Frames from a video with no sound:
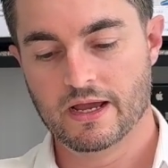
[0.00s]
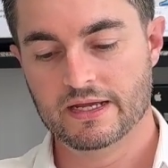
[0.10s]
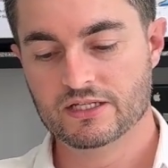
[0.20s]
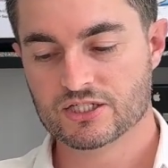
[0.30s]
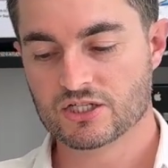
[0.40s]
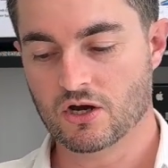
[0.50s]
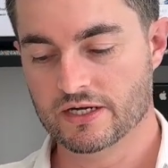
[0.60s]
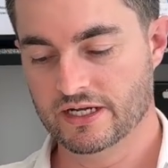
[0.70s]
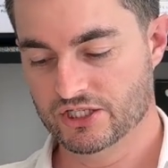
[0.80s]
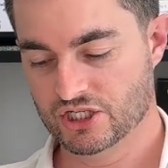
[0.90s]

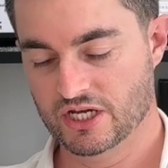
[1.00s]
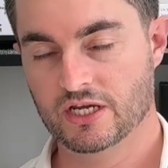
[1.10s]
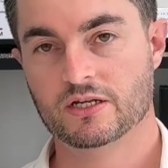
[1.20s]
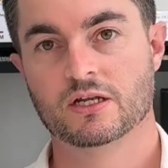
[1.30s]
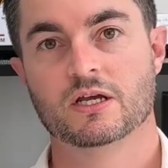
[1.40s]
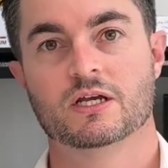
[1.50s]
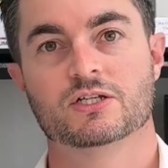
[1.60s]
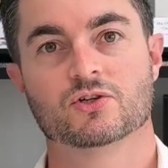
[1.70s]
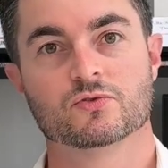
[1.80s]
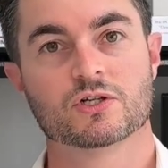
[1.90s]
Inside each kit
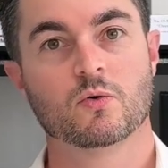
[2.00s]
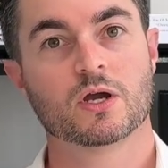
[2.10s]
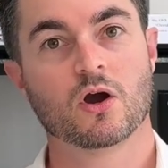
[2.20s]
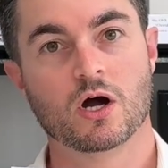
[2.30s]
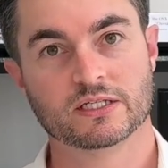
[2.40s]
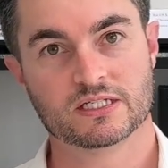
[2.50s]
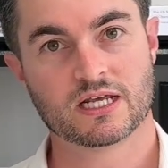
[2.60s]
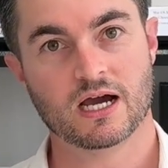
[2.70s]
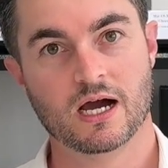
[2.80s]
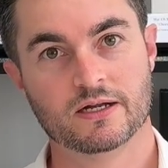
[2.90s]
is also a guidance
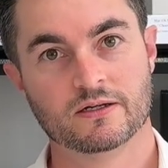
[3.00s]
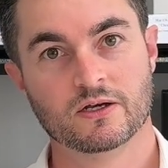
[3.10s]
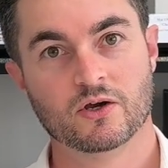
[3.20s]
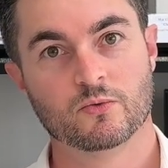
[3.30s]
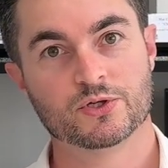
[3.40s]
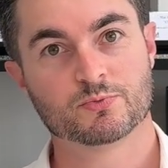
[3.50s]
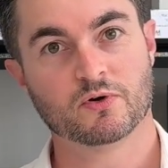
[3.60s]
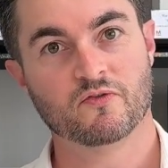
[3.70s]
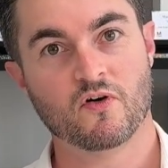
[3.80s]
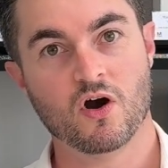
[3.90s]
card, which
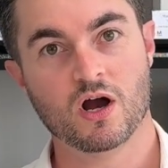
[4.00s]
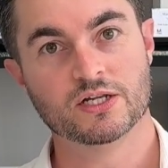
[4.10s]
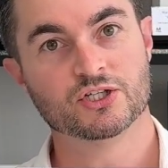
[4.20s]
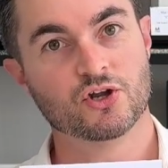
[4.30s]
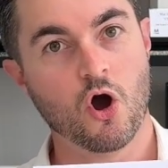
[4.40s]
provides an